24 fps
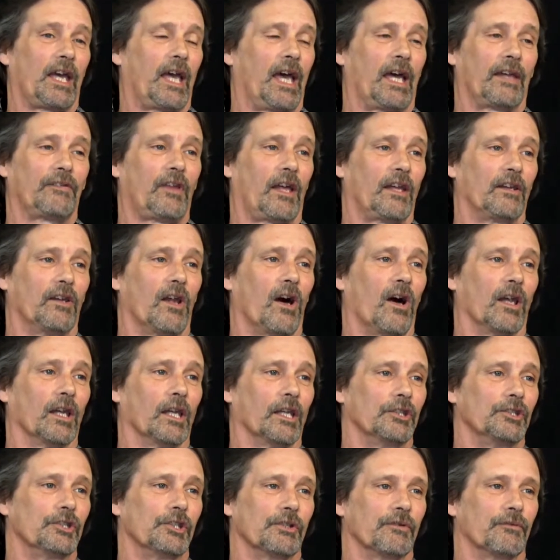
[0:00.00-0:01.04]
I had that
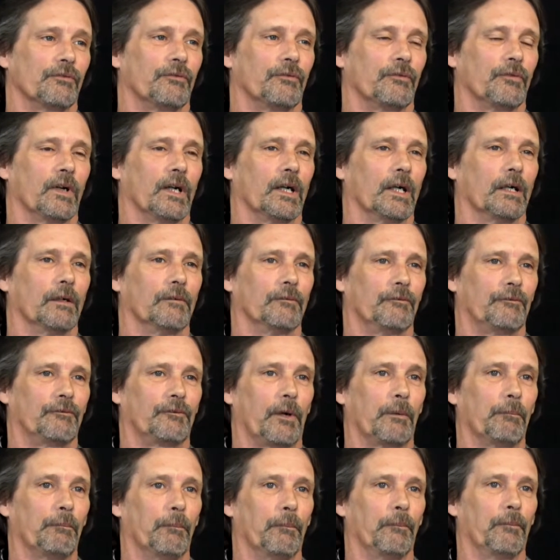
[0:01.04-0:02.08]
knowledge of
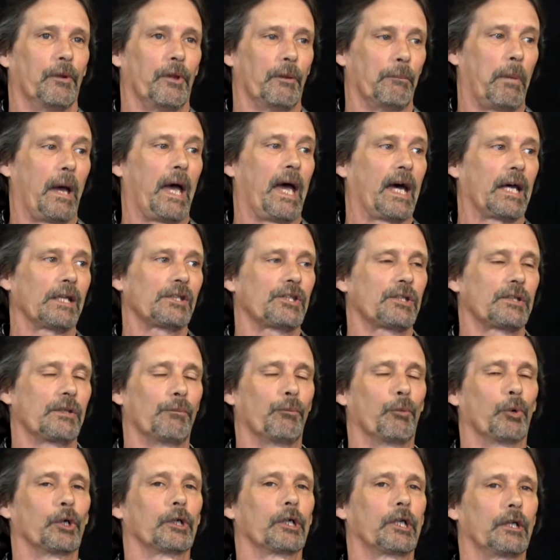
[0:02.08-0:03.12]
from the past
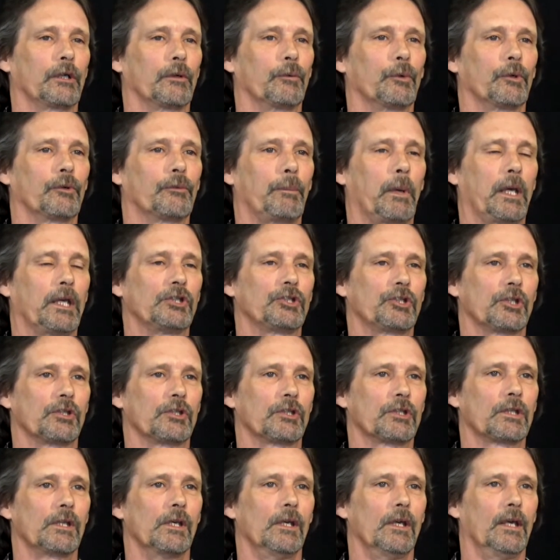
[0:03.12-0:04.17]
and working with
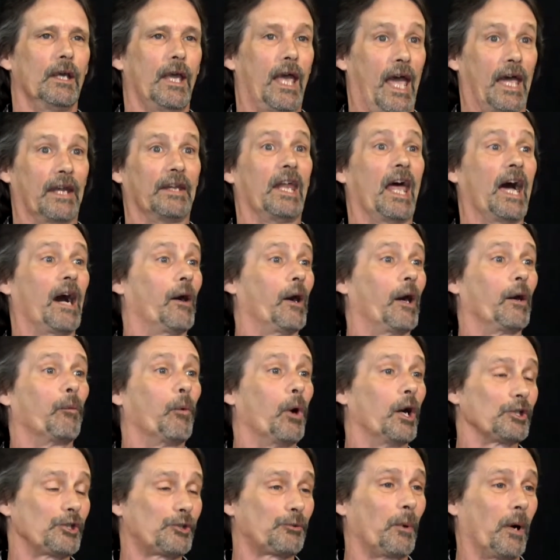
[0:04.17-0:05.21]
patients, and now I
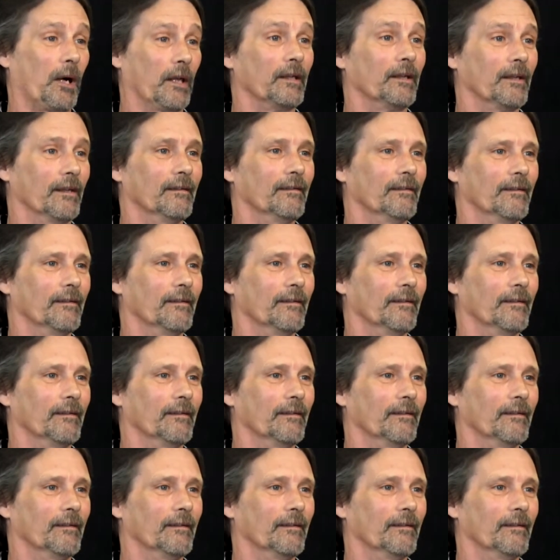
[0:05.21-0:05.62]
was one.